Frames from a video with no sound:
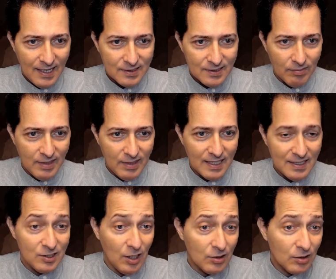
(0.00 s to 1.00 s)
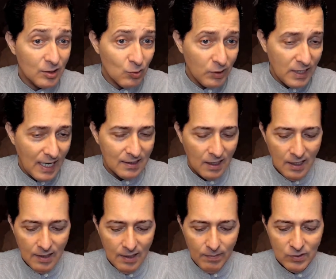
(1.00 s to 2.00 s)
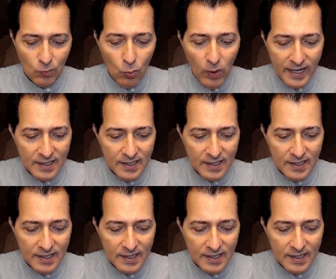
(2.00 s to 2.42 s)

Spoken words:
something that is not on the screen yet, but when